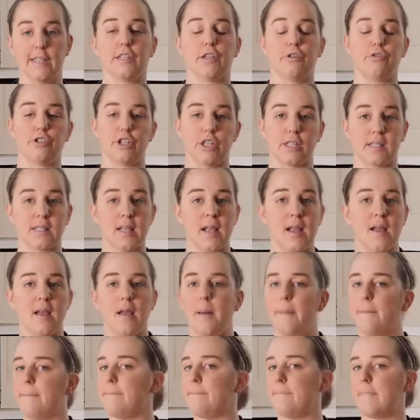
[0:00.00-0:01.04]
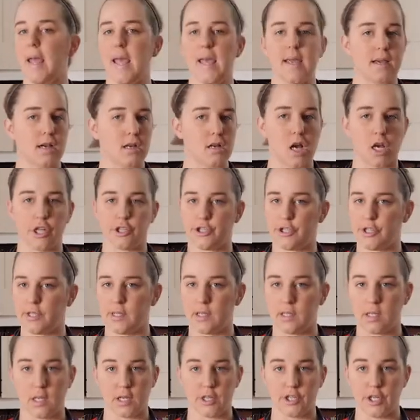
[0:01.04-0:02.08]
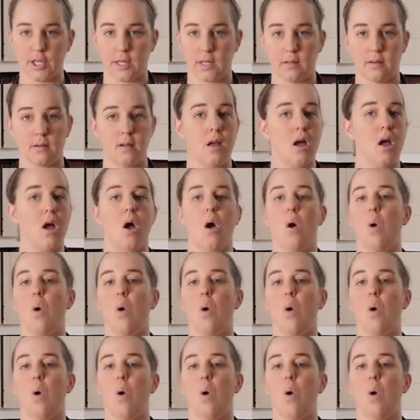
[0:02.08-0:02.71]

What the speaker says: So just make a conscious decision.